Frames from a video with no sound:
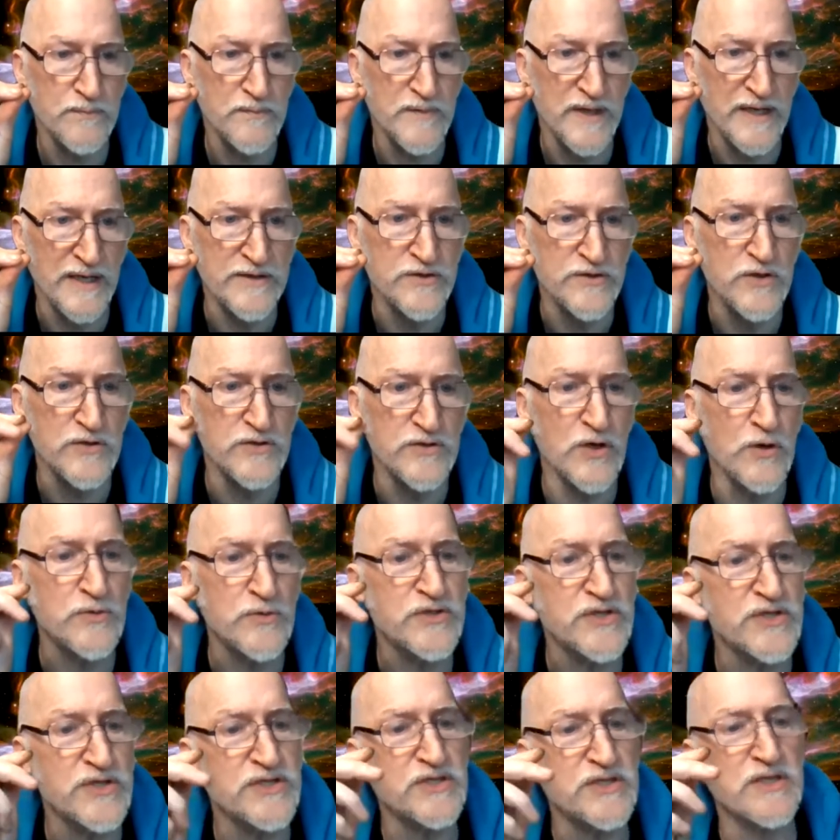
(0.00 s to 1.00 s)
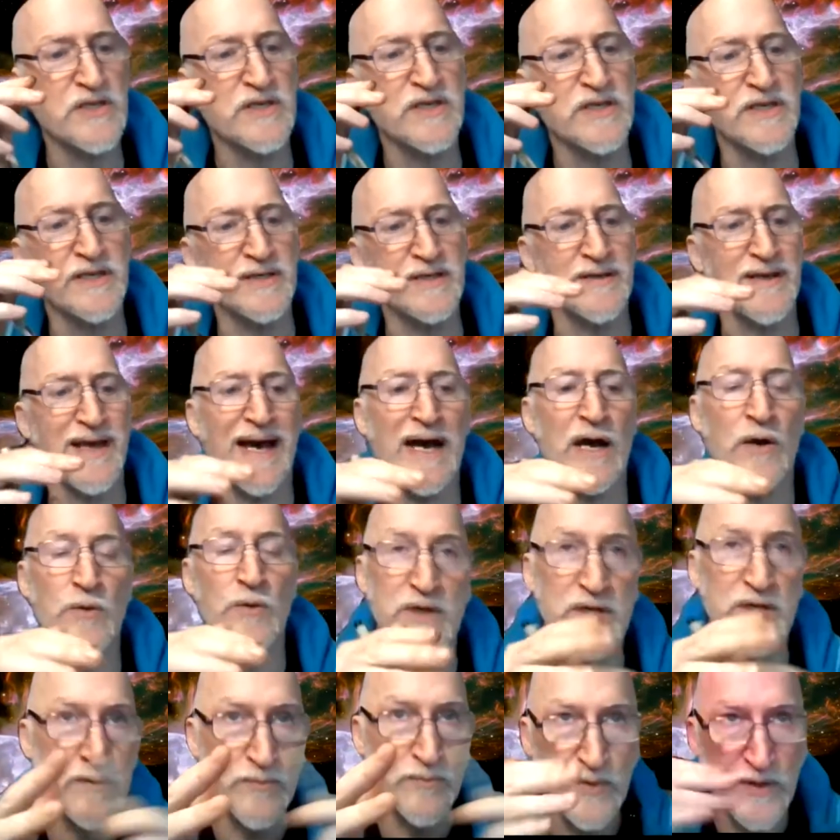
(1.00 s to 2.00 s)
Like, don't just look at how
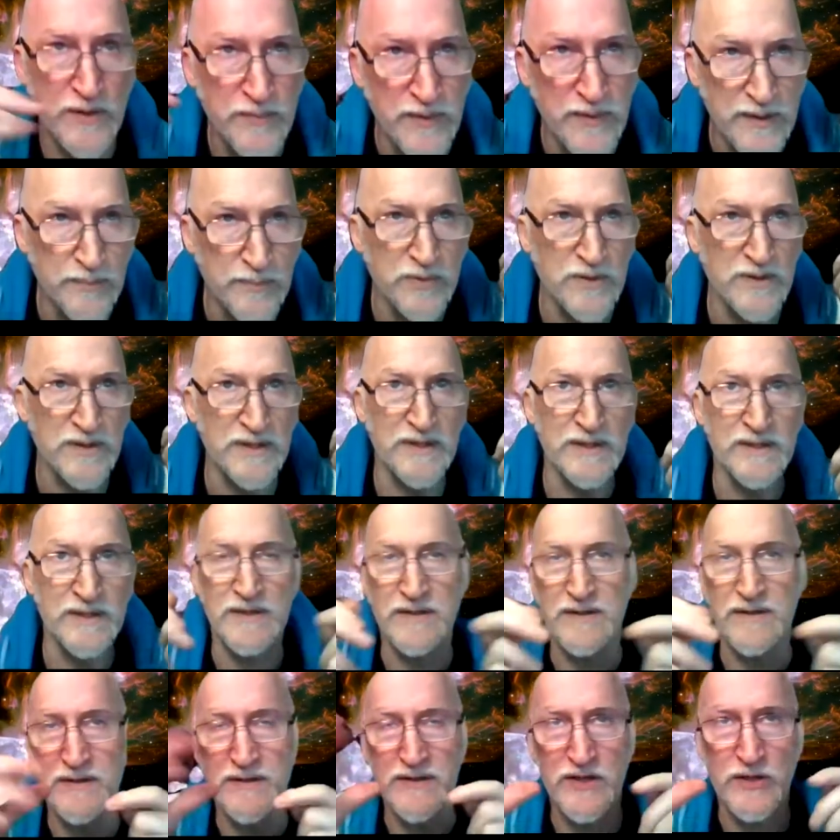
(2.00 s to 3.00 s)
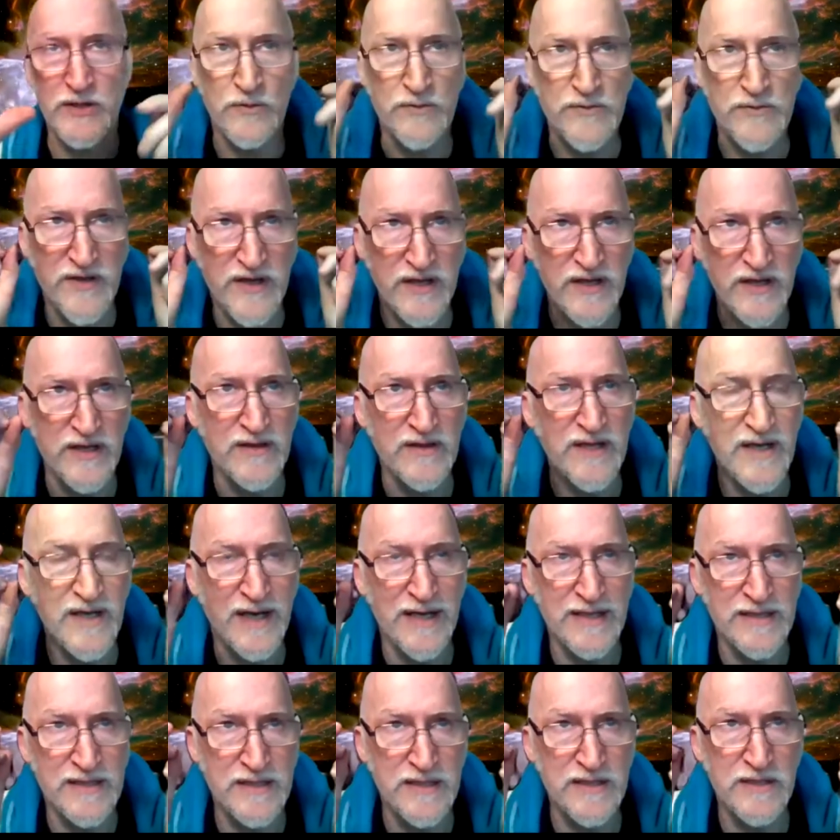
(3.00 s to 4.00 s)
we're going to bring people in, and you know, think in the
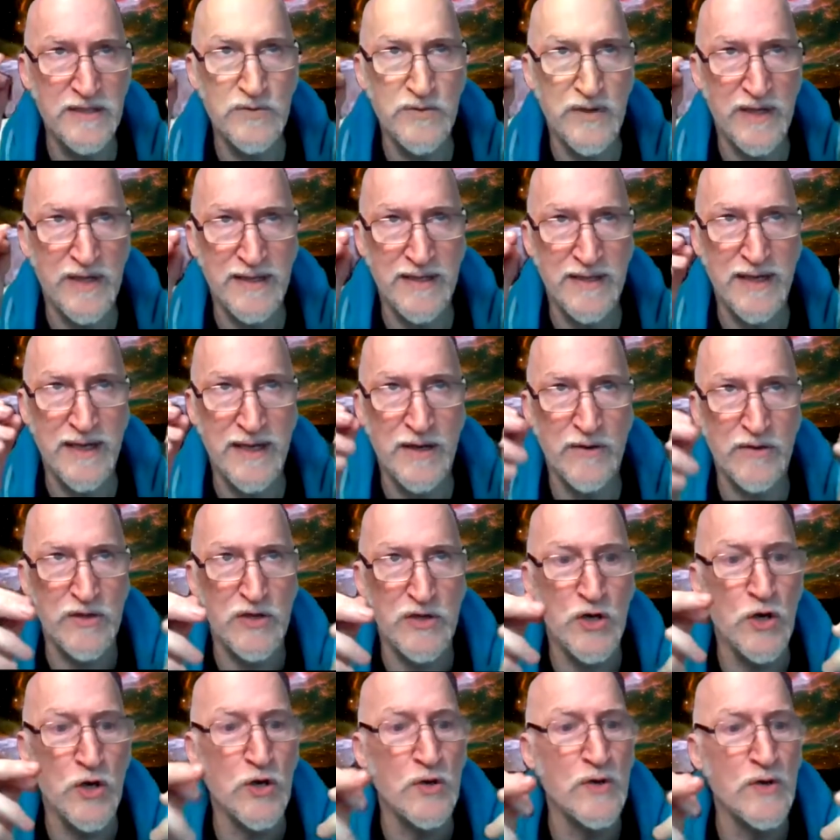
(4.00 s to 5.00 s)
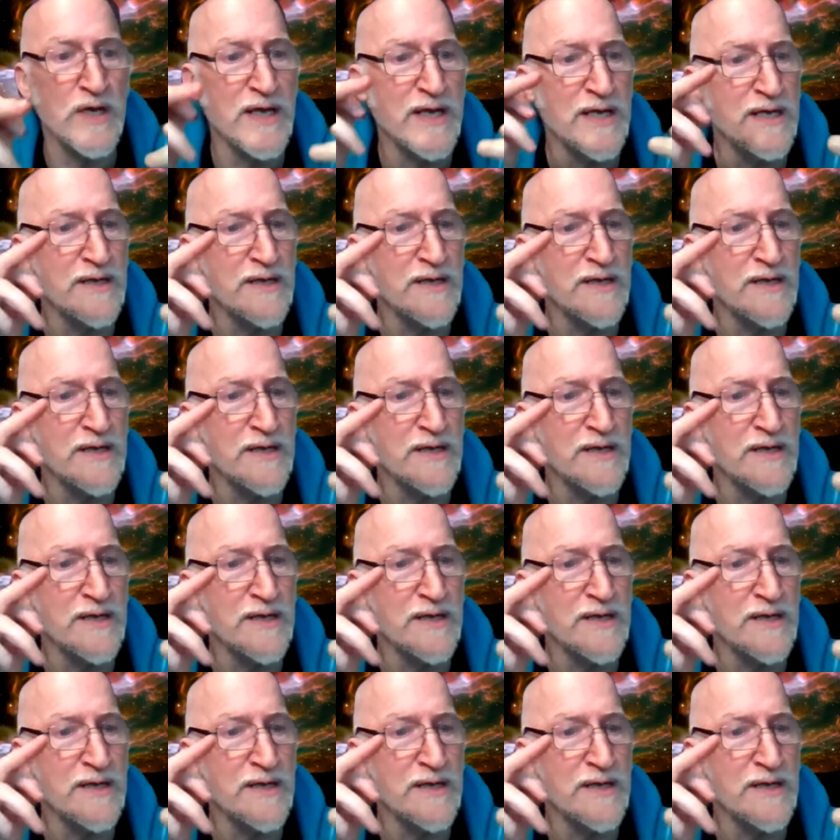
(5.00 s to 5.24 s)
ideal right now, and go.